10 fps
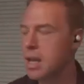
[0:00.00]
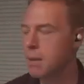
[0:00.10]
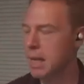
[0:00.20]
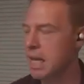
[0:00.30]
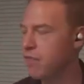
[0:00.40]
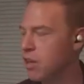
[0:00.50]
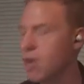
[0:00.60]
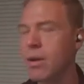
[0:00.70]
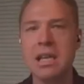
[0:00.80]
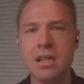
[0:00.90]
But if you're
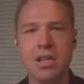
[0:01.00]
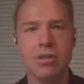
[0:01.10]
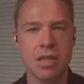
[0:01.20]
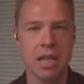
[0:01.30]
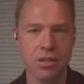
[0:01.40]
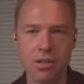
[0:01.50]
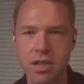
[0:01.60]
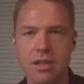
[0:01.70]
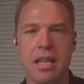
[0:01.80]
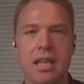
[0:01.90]
going here and you, and you
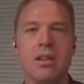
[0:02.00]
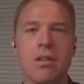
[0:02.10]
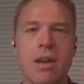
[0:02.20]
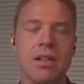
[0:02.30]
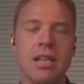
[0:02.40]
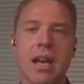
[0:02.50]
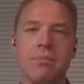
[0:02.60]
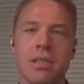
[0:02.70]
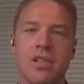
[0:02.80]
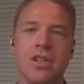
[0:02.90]
start saying you don't have any
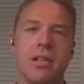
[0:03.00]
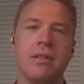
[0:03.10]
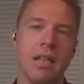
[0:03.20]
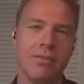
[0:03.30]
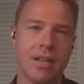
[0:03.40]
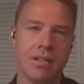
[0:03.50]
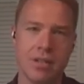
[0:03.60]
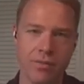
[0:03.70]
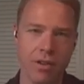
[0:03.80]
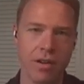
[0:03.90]
competition,
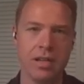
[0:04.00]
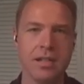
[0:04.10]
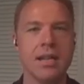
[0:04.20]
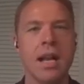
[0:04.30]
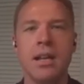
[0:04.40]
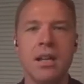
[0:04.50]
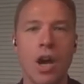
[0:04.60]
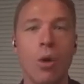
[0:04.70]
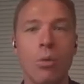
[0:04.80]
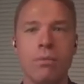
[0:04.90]
investors have already decided no.